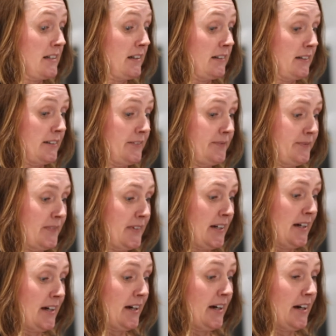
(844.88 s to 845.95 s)
dealer,
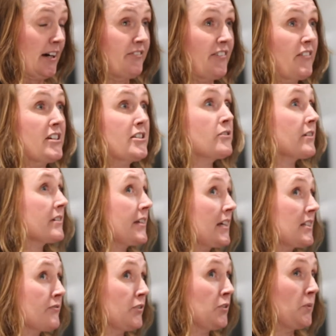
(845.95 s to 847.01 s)
a very
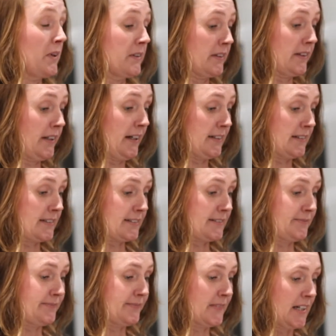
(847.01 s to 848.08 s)
successful one at that.
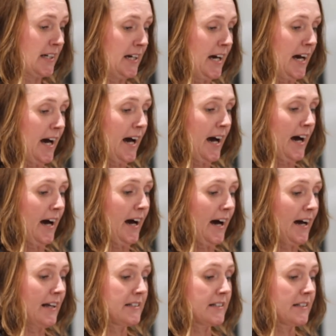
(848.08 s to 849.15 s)

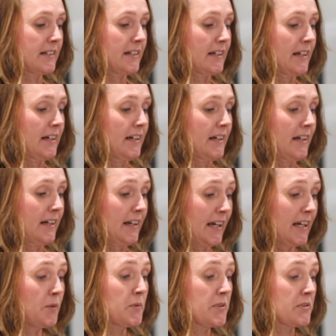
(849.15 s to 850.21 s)
And
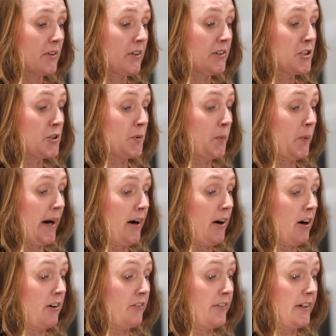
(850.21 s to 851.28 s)
he was also aware
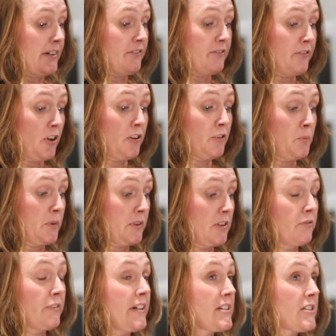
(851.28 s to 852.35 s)
of and involved with
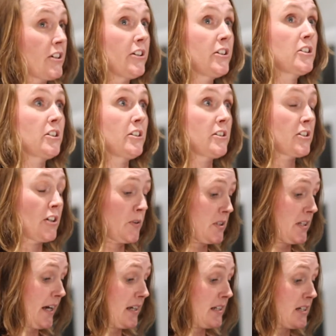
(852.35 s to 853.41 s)
the research and
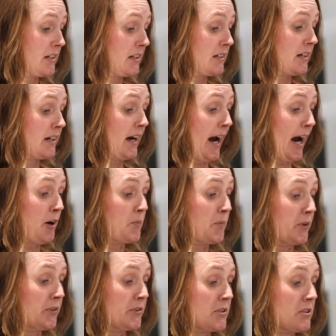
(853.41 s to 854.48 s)
associated
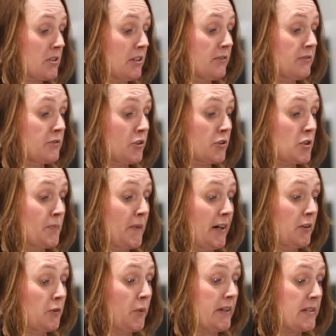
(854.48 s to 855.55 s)
outputs of Dr.
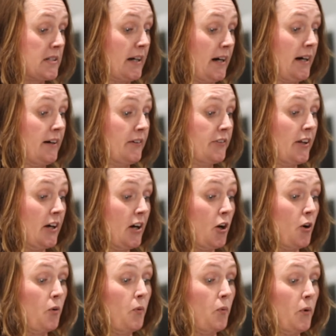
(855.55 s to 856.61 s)
Mark Westgarth,
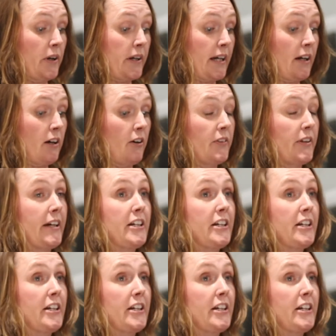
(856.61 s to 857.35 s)
working on the